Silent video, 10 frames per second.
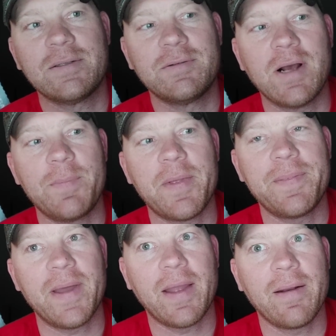dropped the
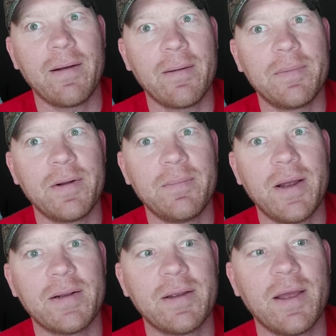thing in there and put it
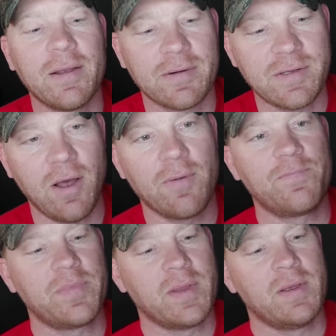back together. So,
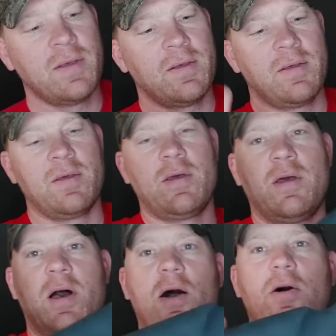
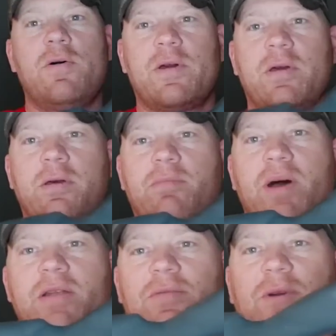Hogue,
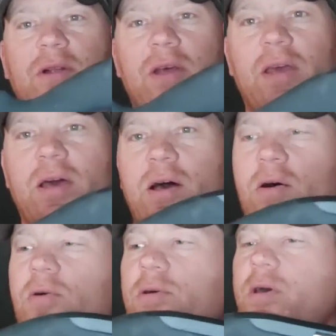budget-friendly
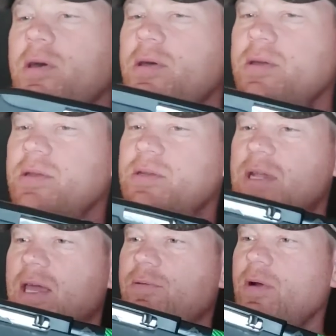Hogue
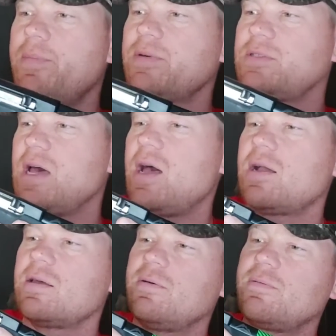sticky rubber
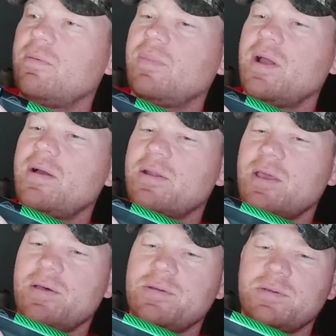stock from
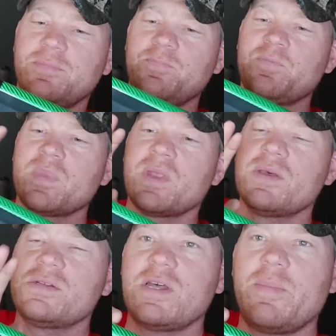Brownells.
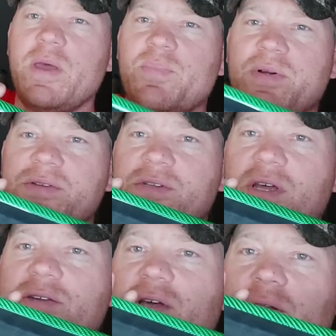Summit
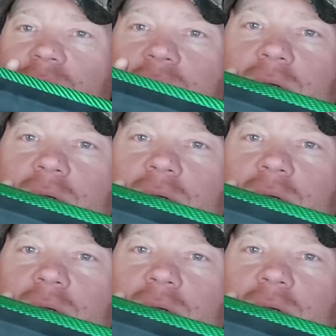Precision.